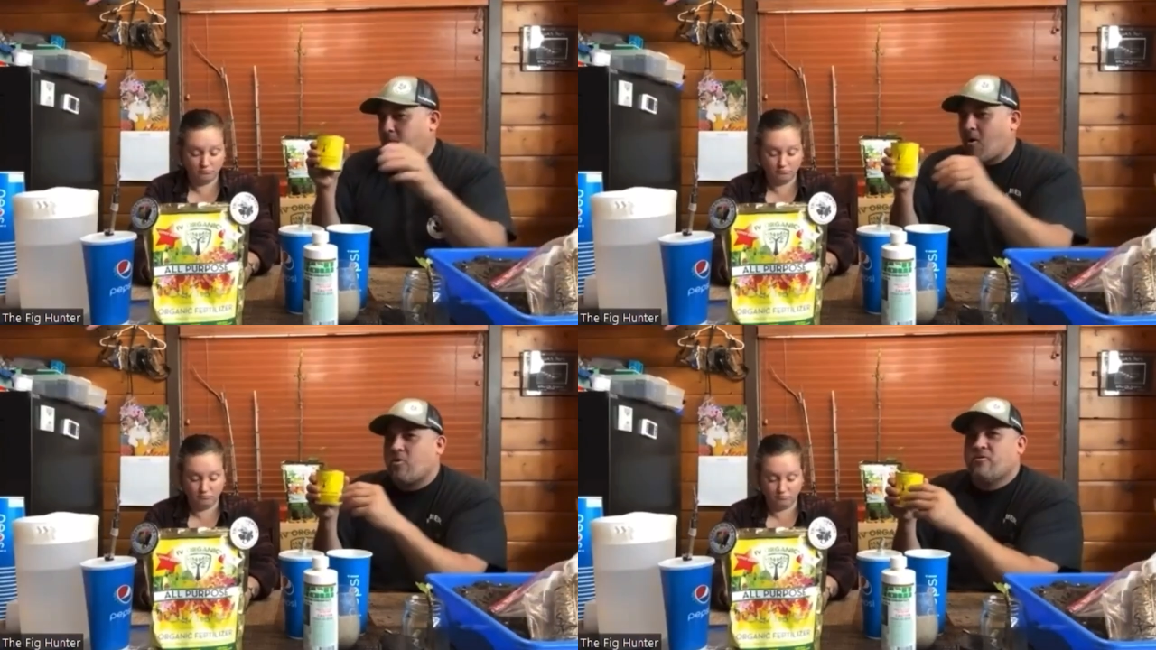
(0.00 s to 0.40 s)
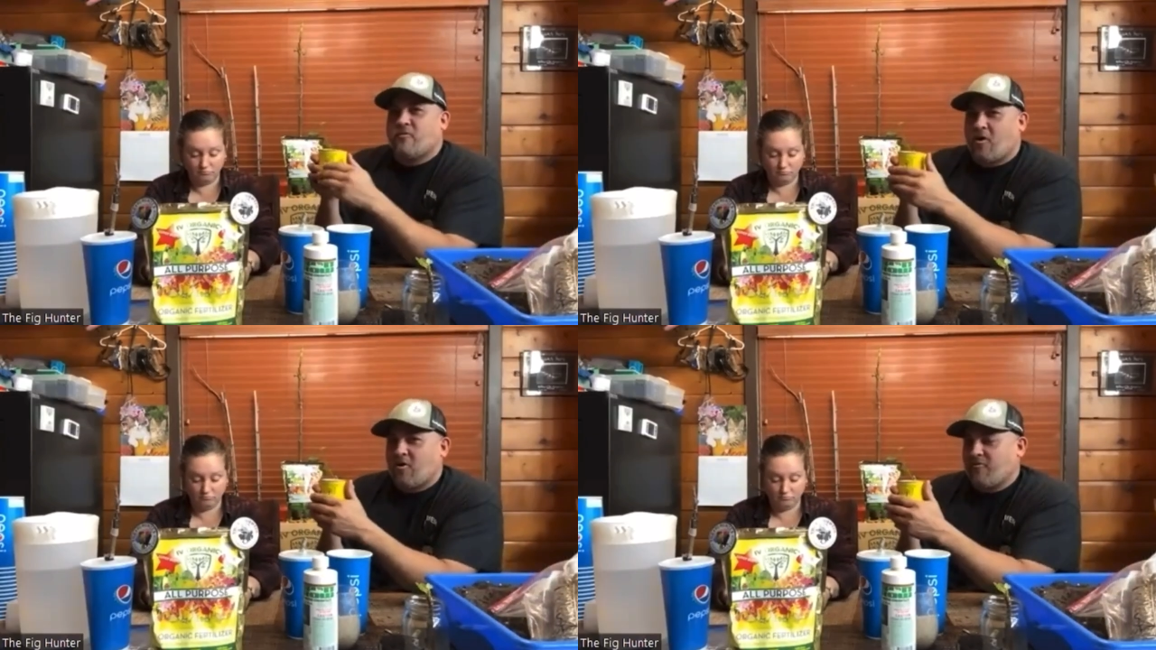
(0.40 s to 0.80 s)
Speaker 1: part of
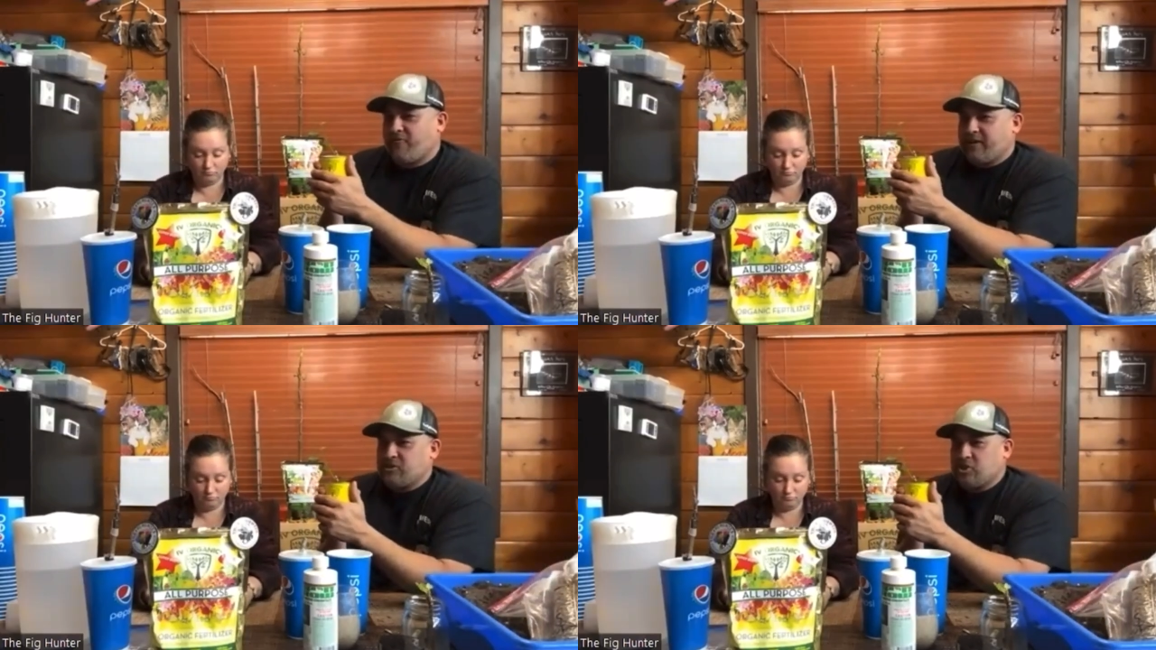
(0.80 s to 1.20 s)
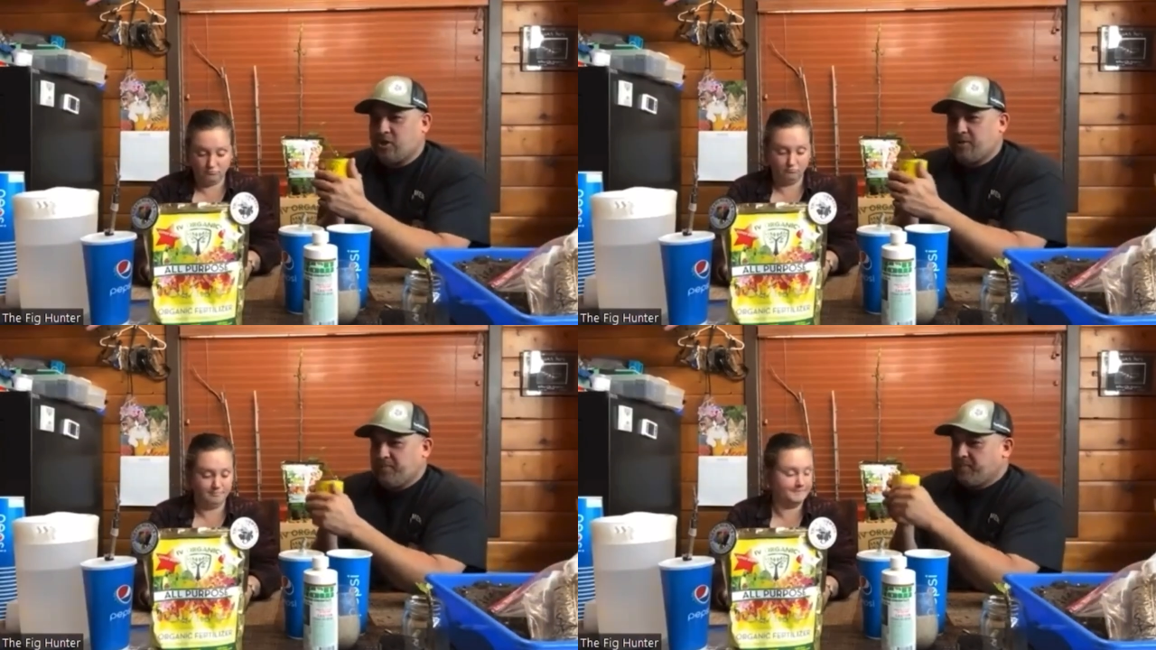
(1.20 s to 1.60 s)
our
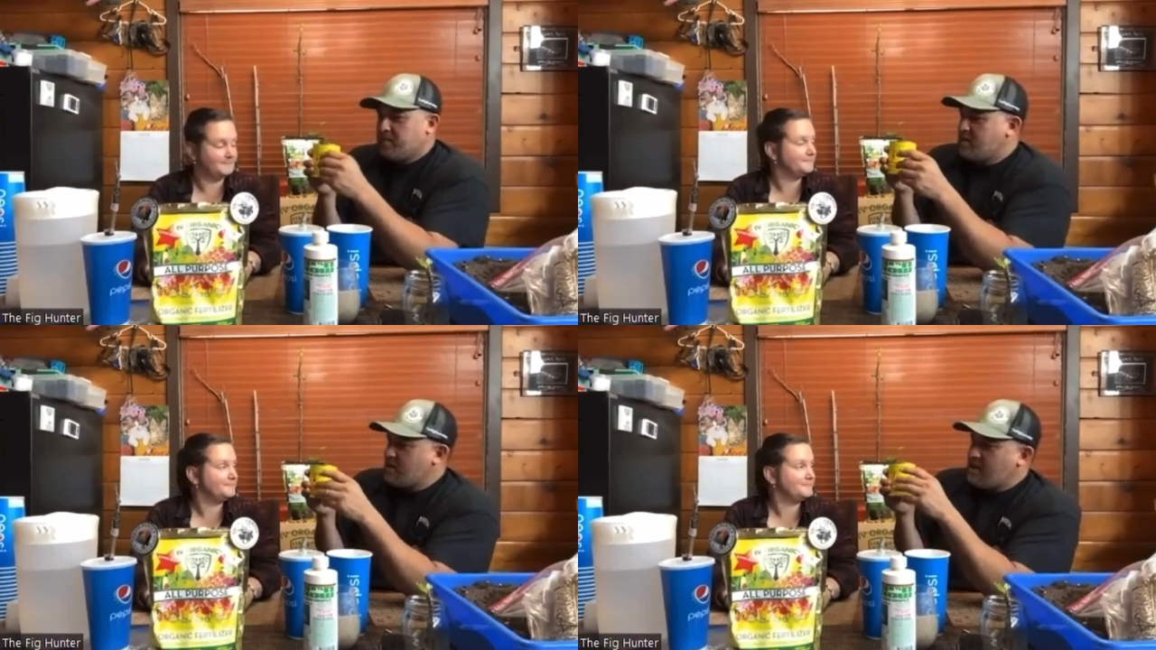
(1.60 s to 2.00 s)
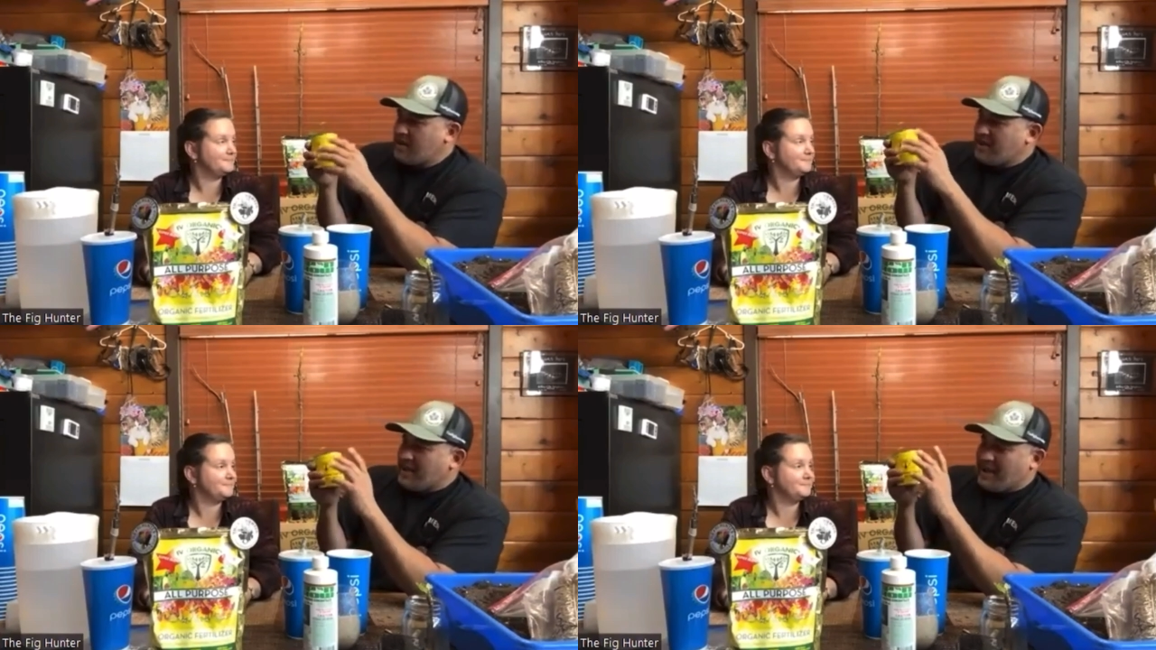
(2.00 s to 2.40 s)
venture.
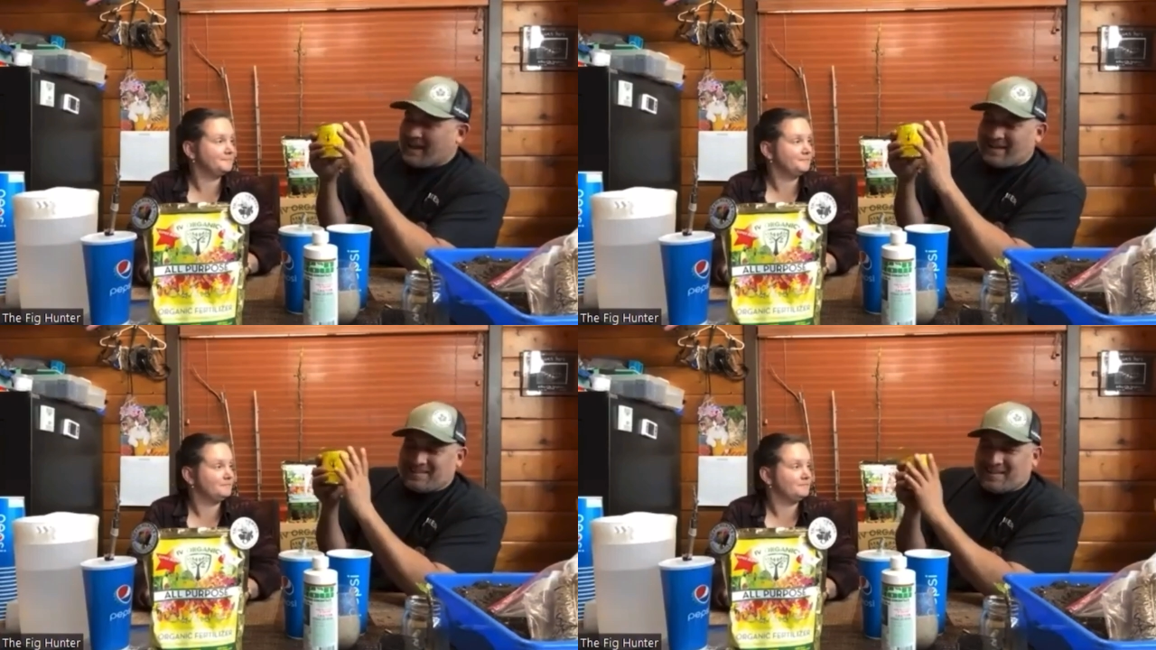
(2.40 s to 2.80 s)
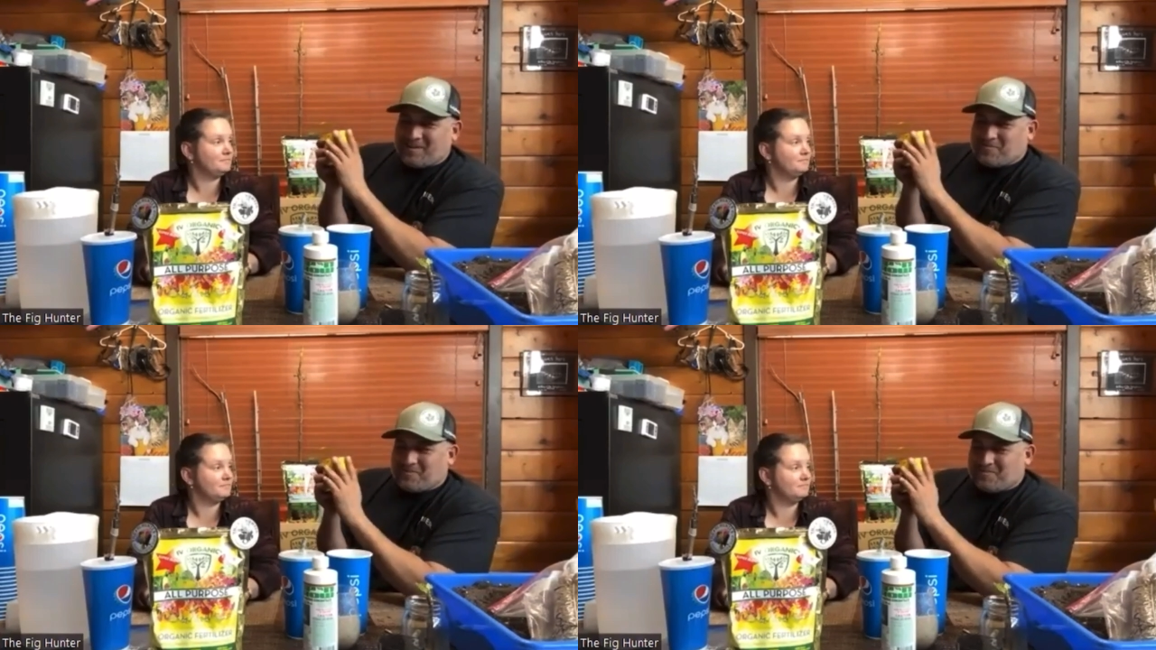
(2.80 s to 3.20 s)
And
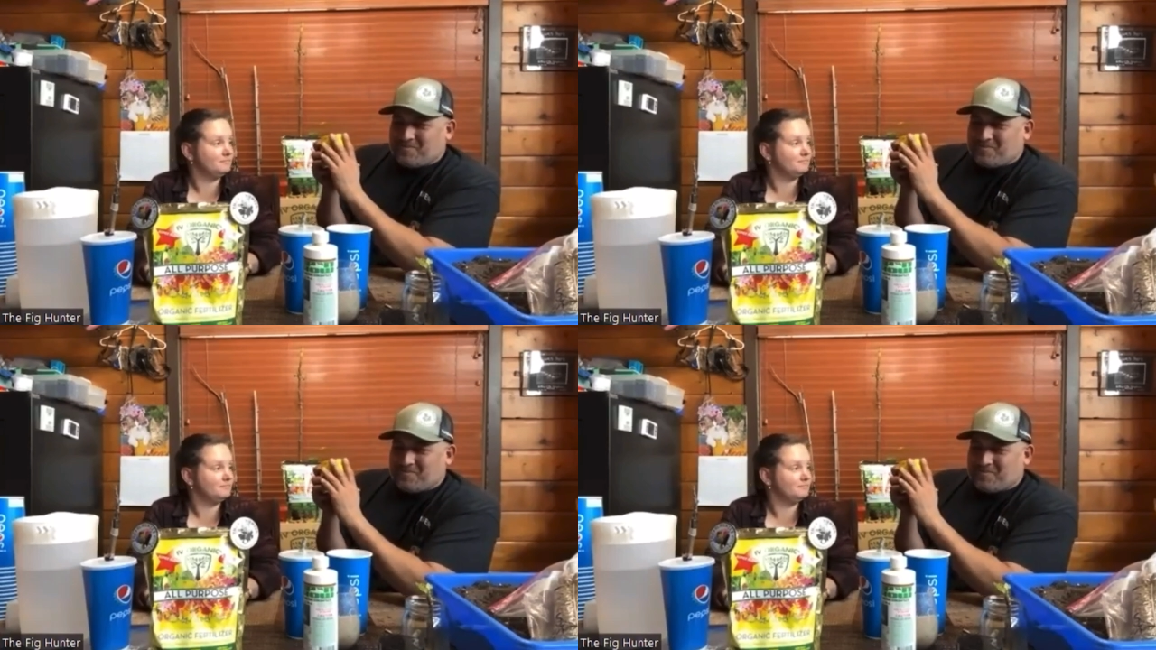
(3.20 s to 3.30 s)
um,